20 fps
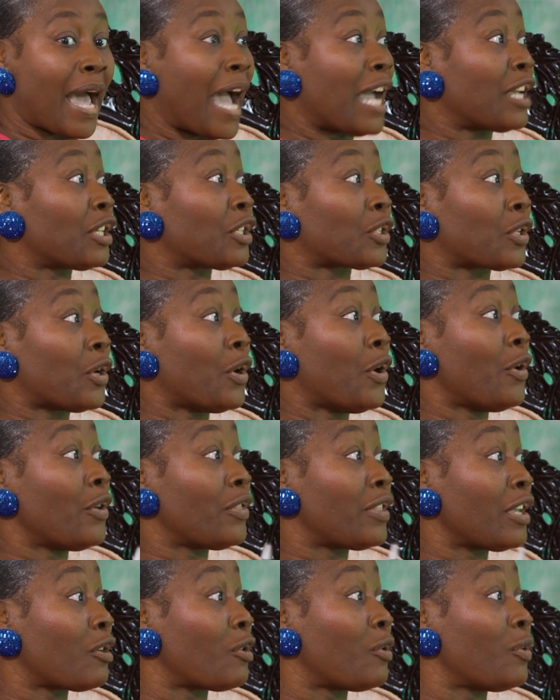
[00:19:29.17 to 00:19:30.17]
I saw
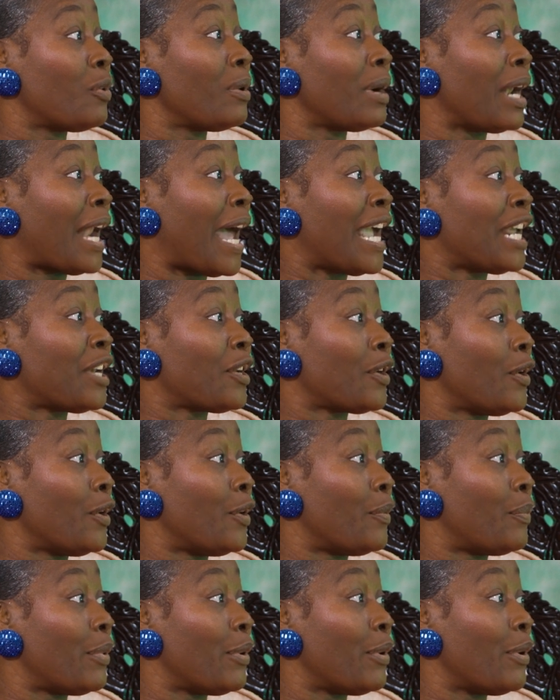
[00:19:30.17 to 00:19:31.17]
the cool
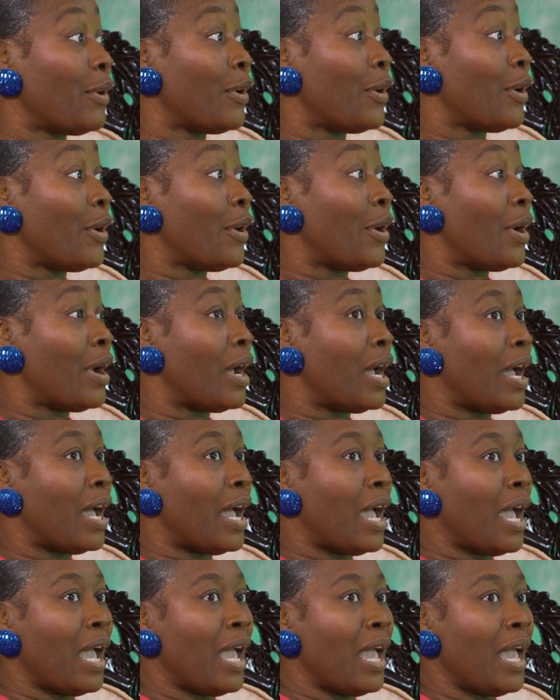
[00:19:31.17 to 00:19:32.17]
lineup,
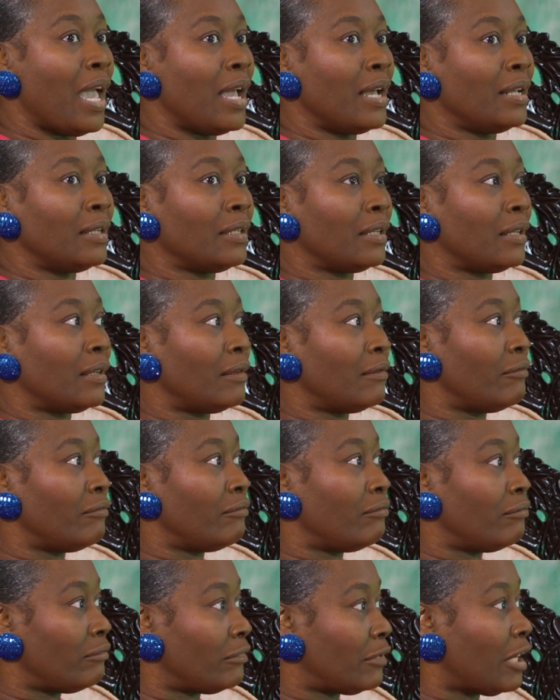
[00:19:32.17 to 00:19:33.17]
and
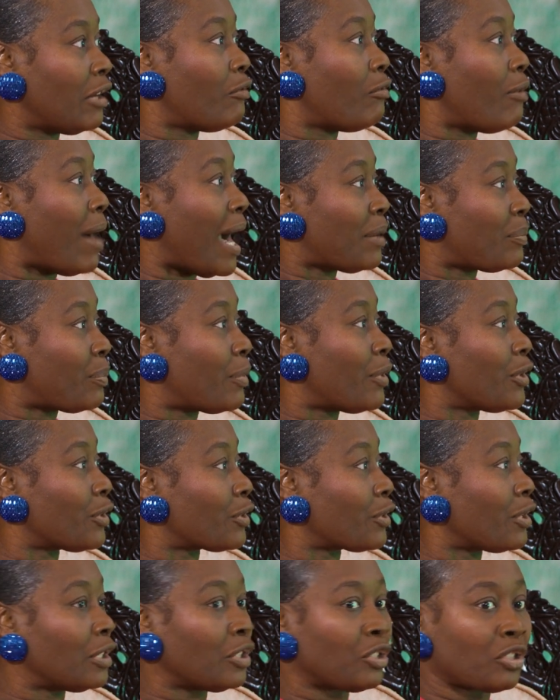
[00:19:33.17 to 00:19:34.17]
the white
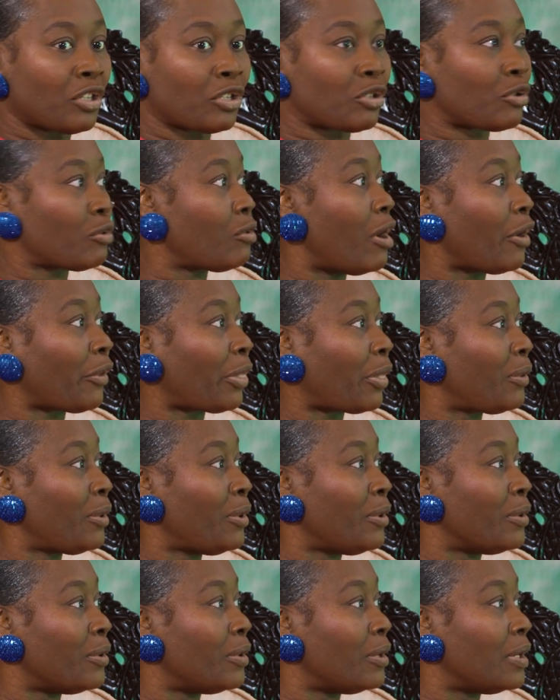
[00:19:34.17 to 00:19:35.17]
person just walked through.